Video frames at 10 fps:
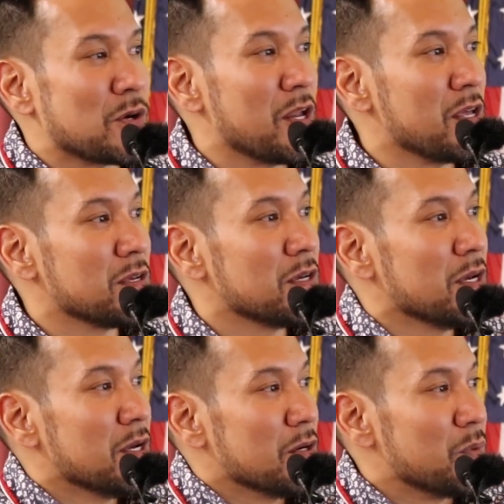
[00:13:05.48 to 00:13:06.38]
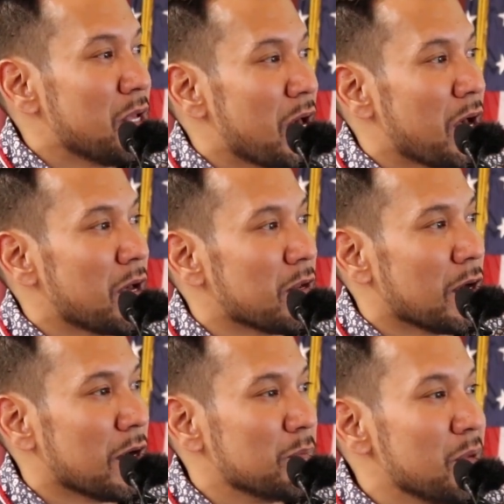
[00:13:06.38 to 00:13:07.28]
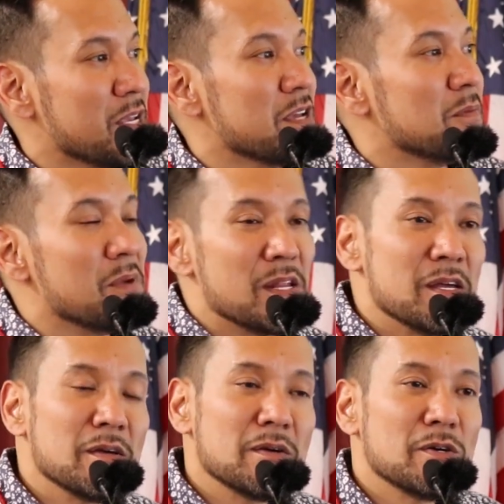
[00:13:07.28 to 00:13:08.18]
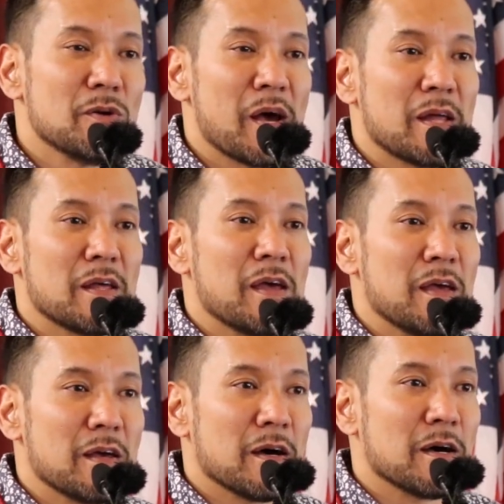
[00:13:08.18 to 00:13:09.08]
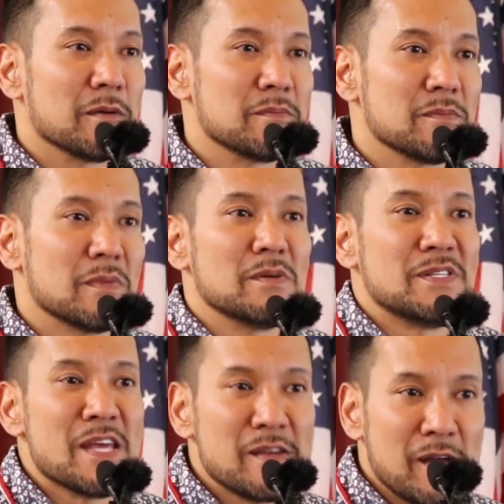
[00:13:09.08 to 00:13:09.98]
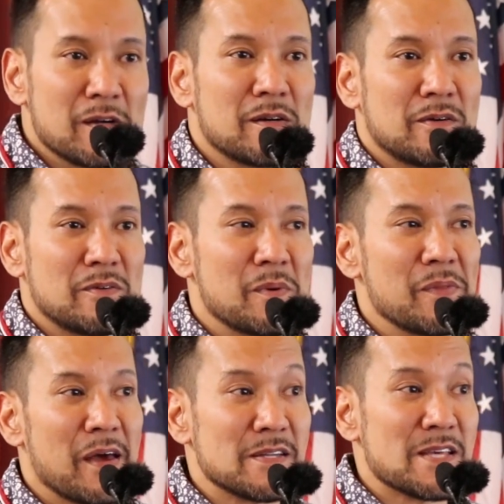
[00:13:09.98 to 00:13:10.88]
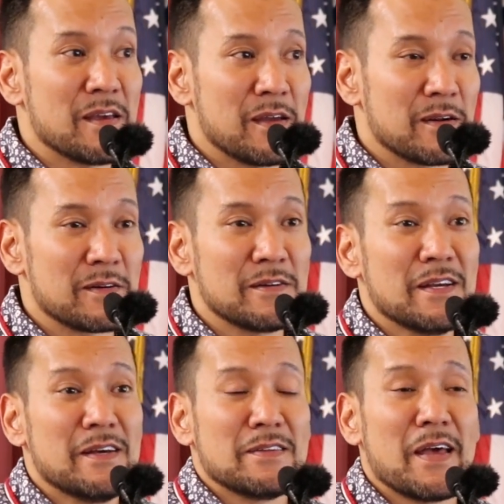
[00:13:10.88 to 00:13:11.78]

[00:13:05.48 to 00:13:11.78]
training, we had Mickey and Minnie who had a daycare. Remember they had a daycare?